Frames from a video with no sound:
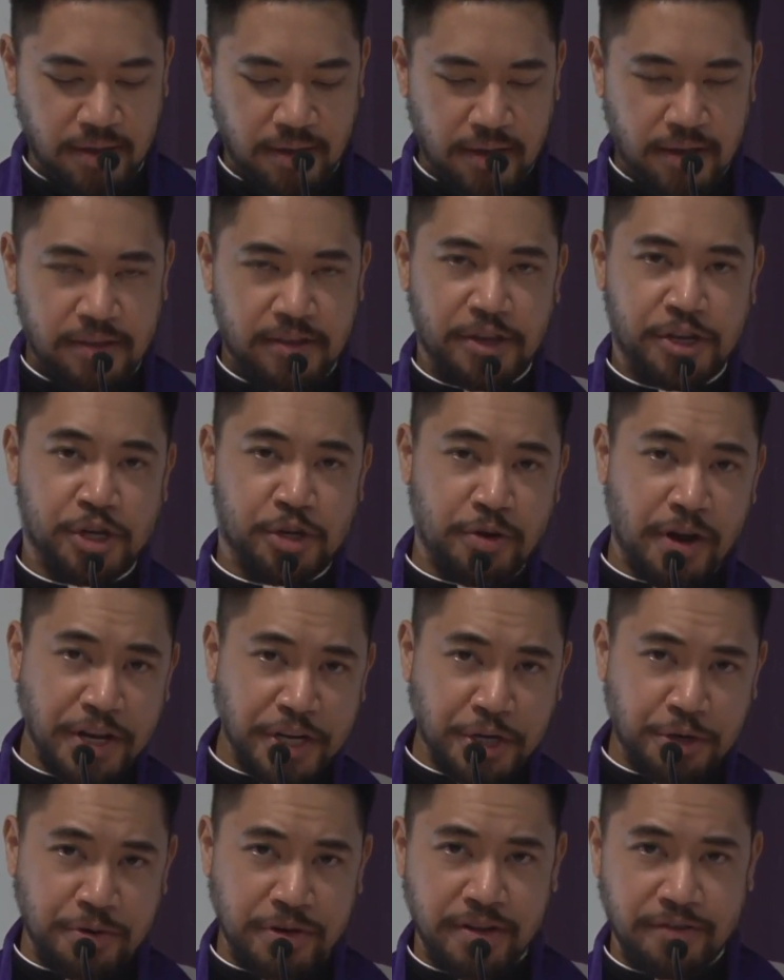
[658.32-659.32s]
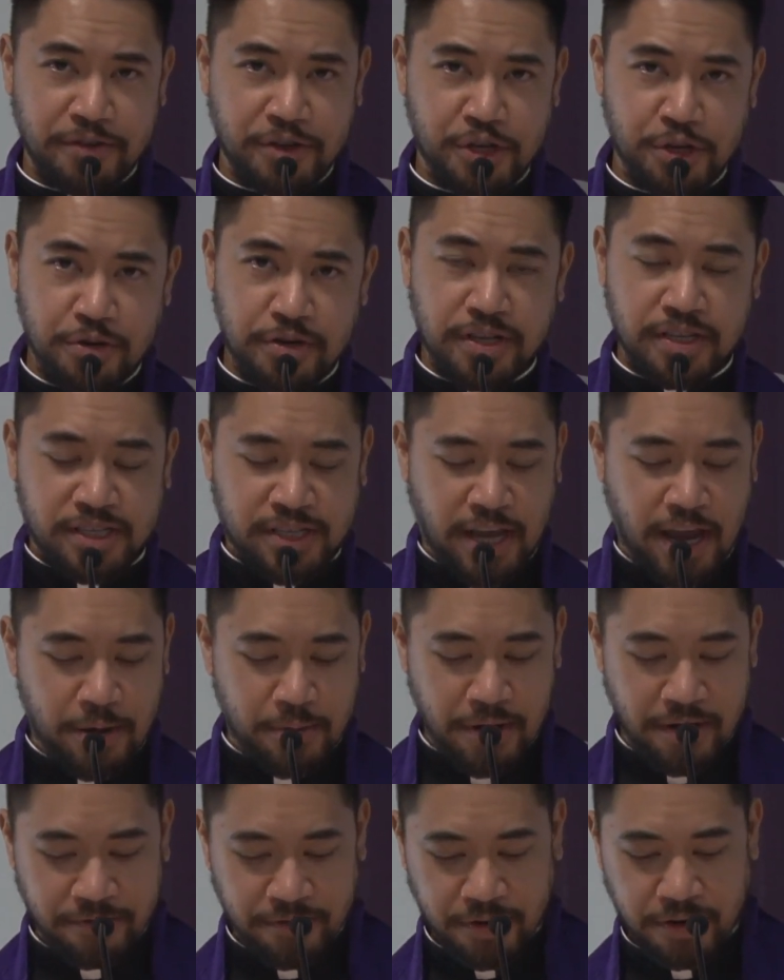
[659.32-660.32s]
The treachery of Judas,
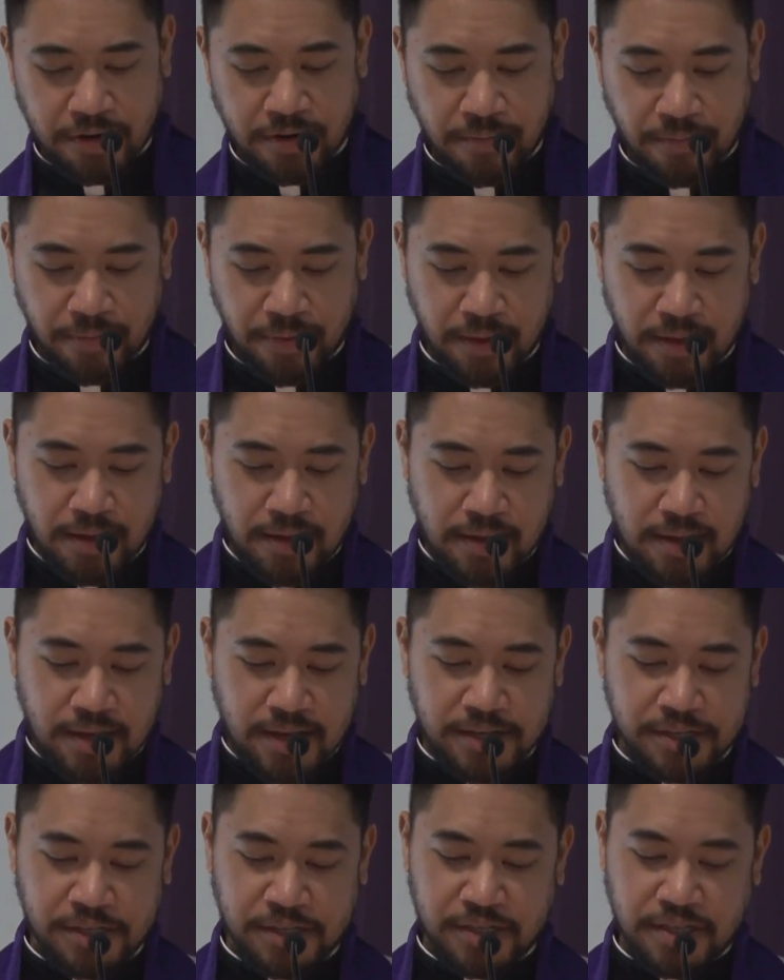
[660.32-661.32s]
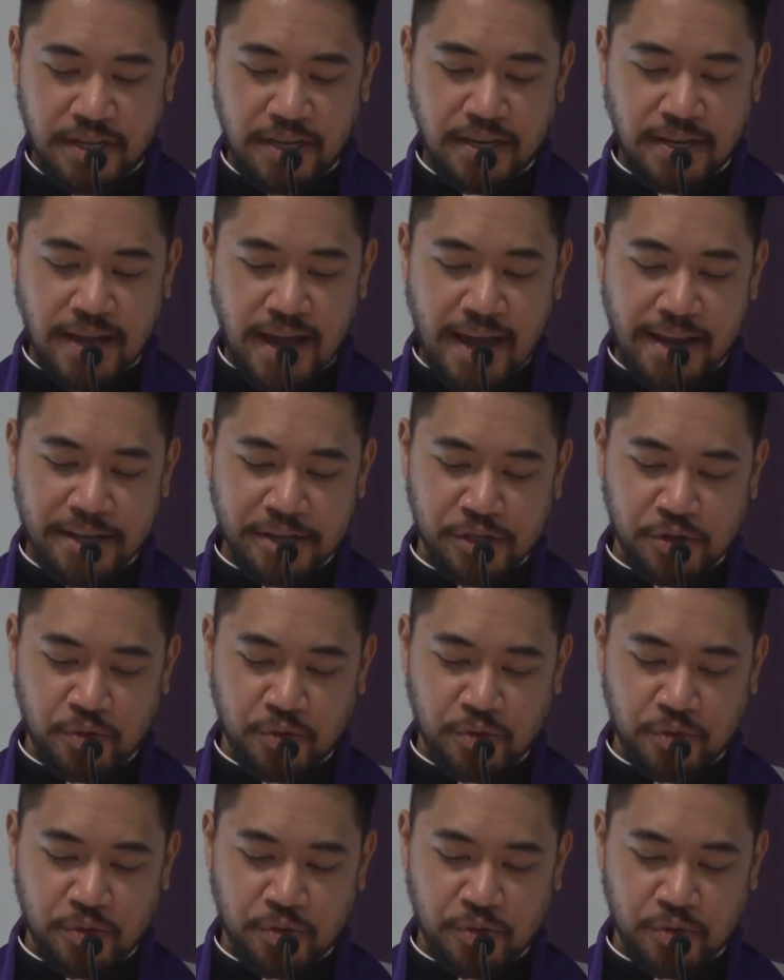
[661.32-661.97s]
however, is seen at its